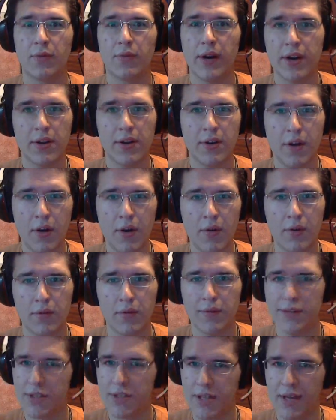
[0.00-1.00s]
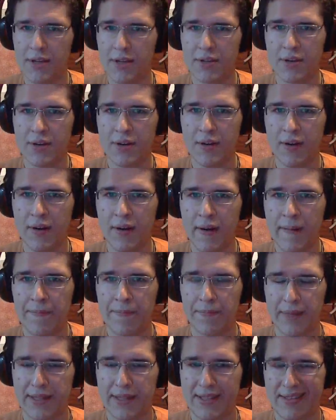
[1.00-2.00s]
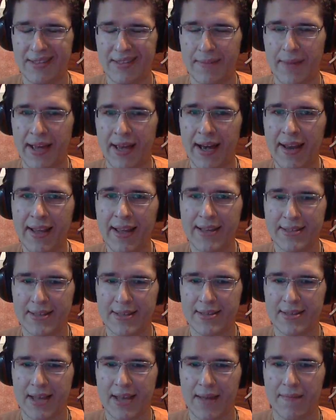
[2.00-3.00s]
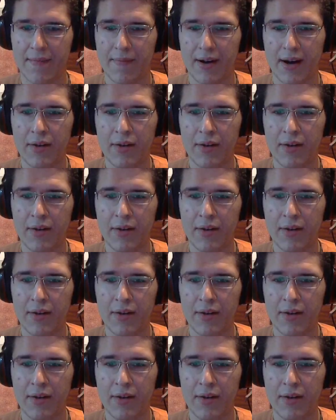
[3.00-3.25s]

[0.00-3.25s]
where you go and which dungeon, but the mechanic is the same.